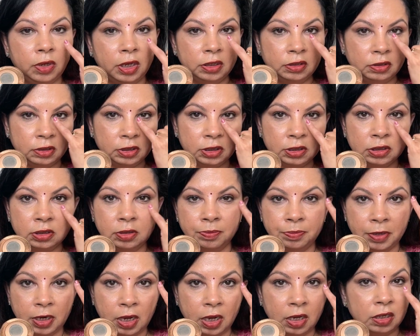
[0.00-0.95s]
and just
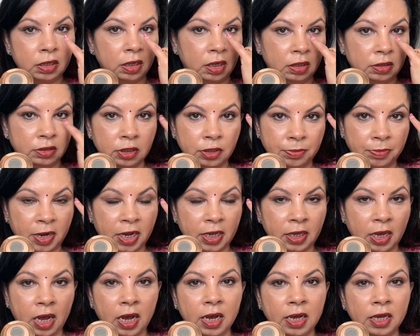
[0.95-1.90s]
apply under my
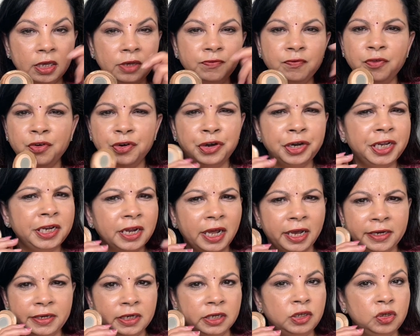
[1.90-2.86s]
eye very lightly.